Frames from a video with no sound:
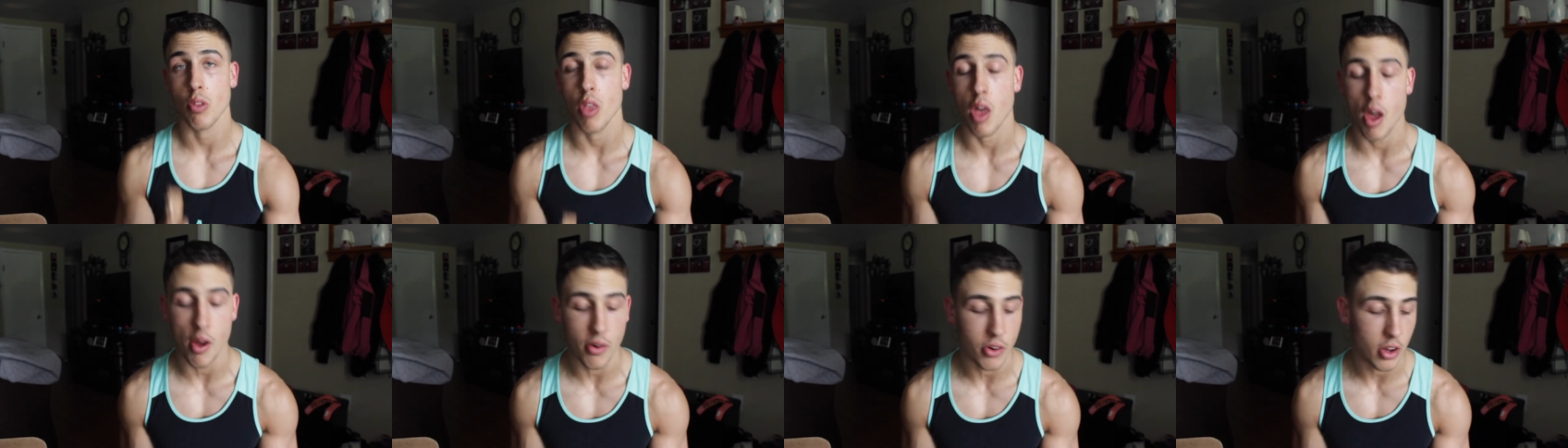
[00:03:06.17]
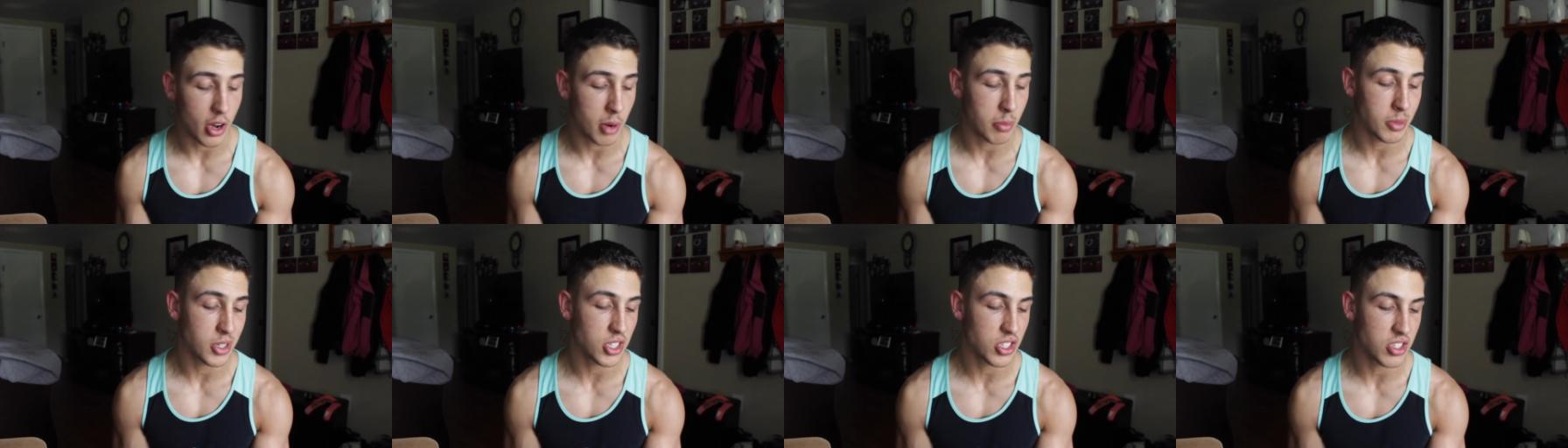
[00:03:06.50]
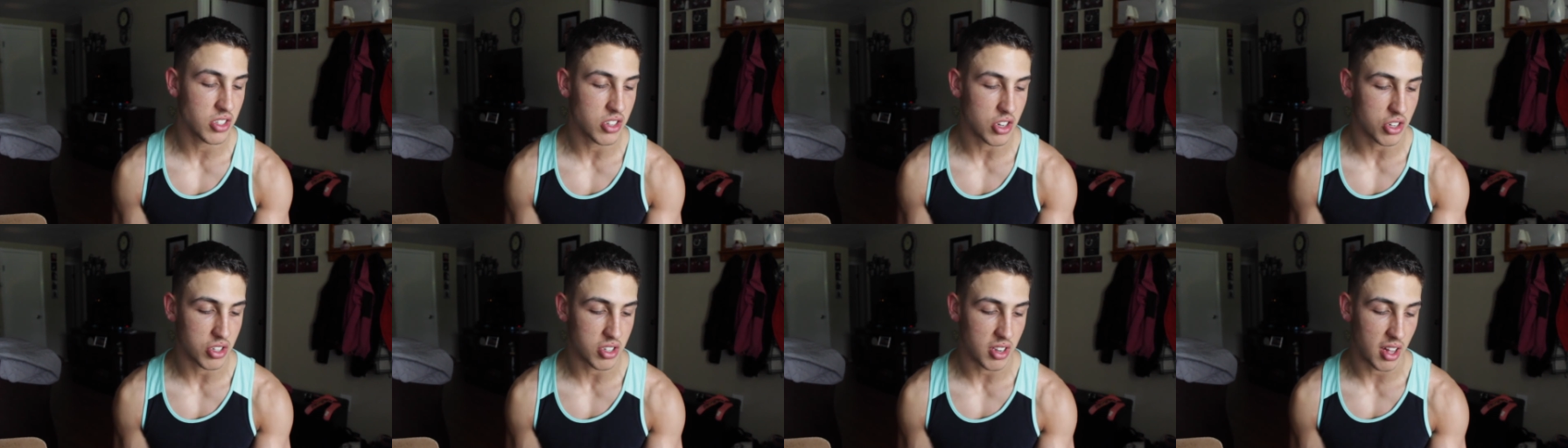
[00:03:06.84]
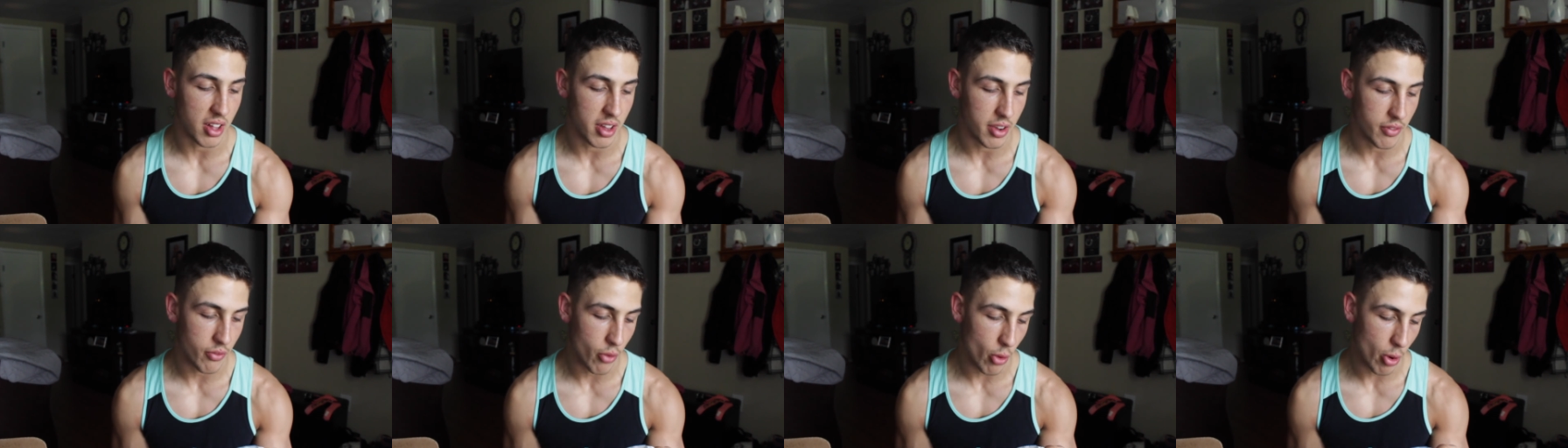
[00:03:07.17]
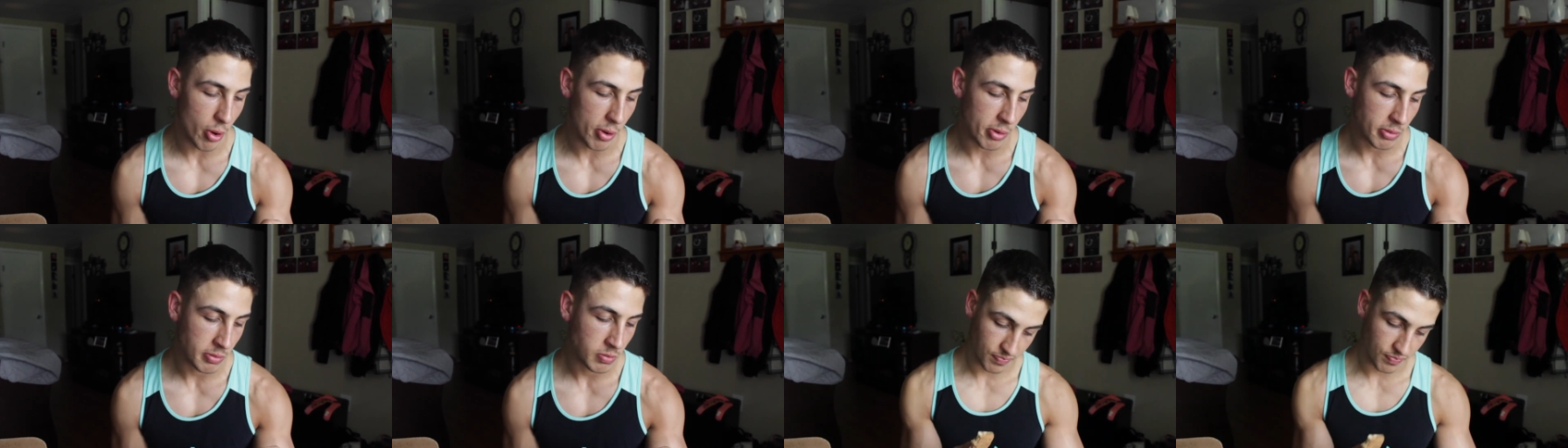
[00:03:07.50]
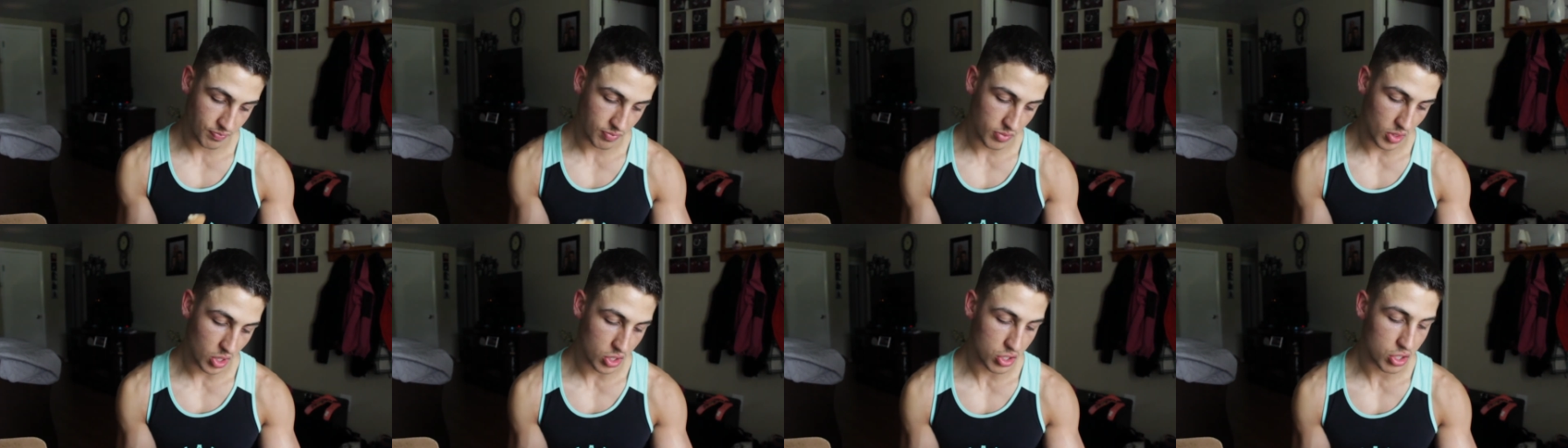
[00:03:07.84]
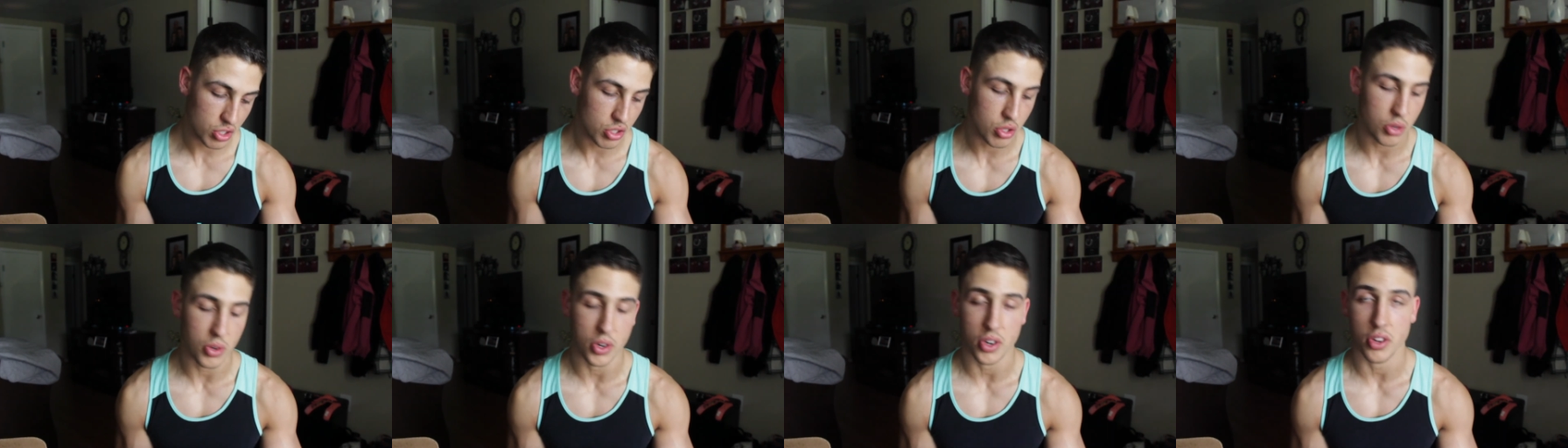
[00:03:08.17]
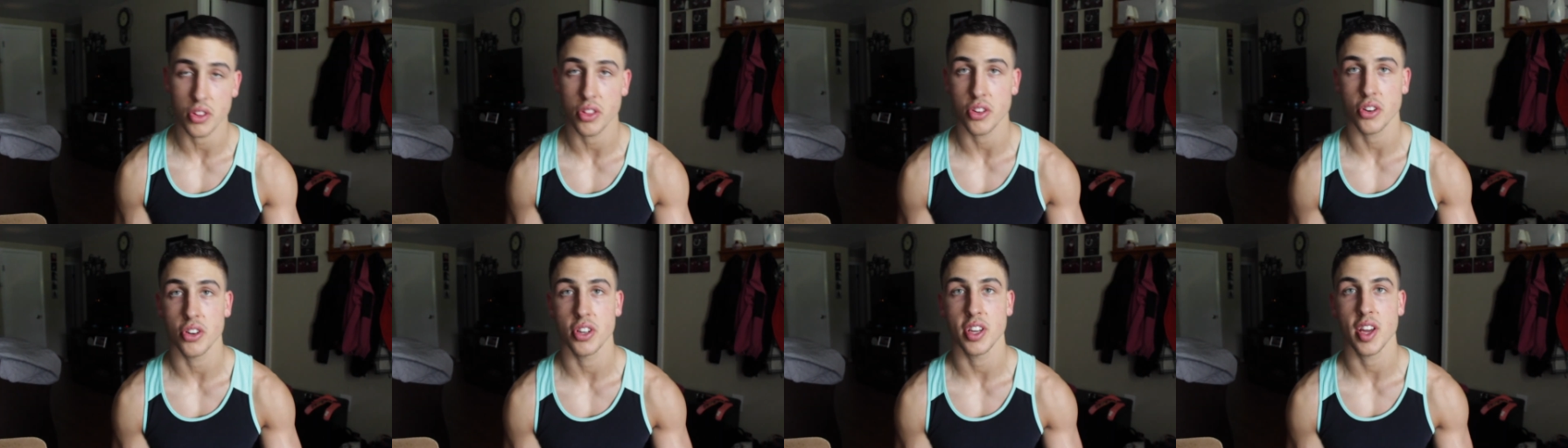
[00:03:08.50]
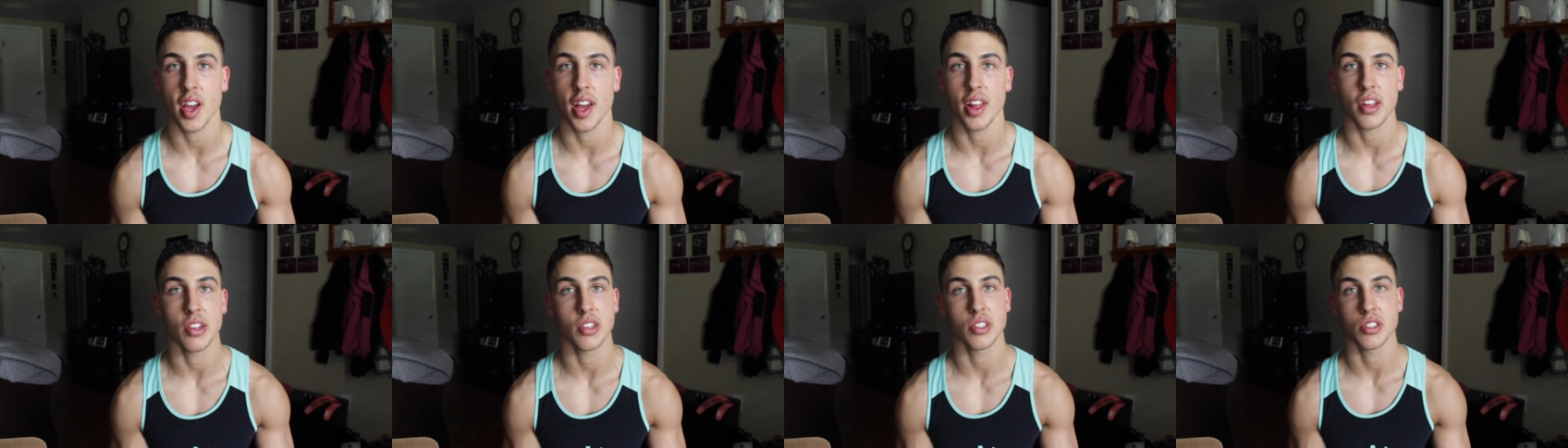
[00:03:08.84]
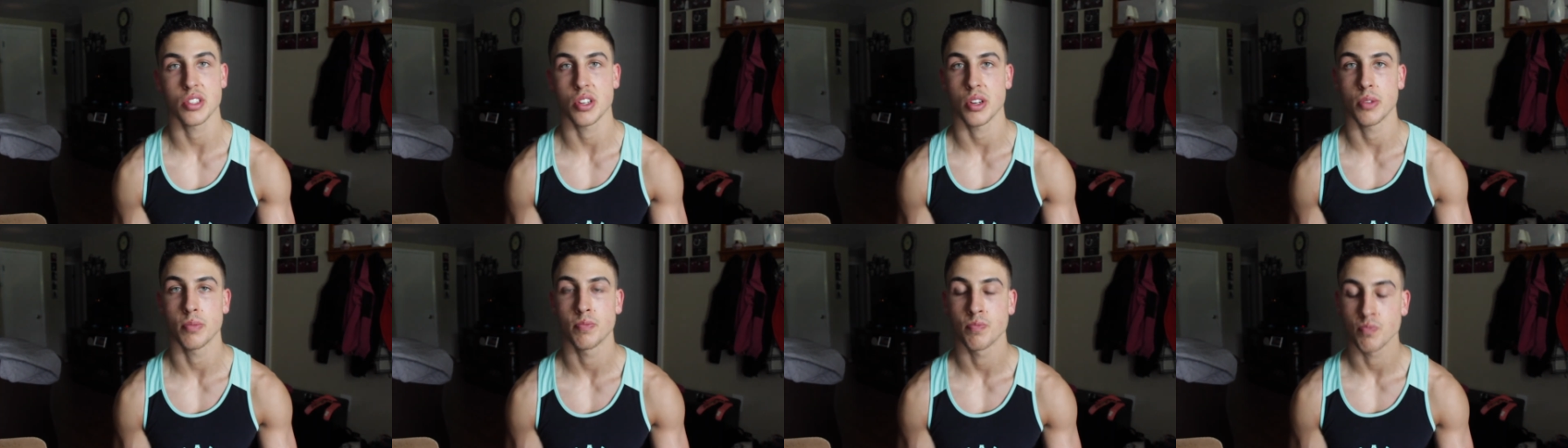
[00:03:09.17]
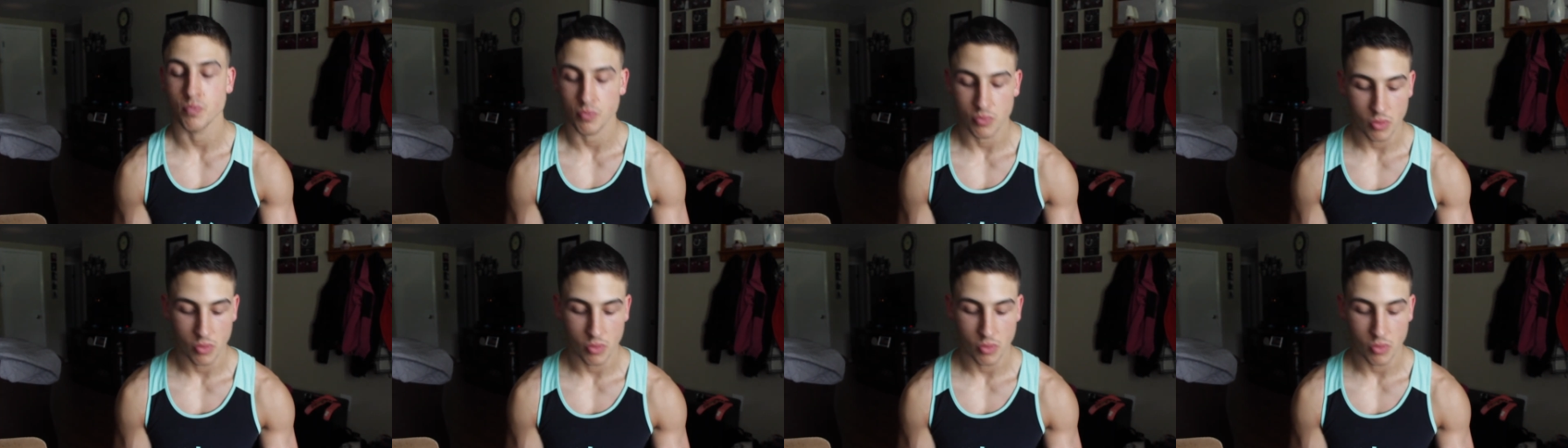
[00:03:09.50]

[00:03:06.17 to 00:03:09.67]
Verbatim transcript: I don't know how much these are selling for. There's two hundred thirty calories, so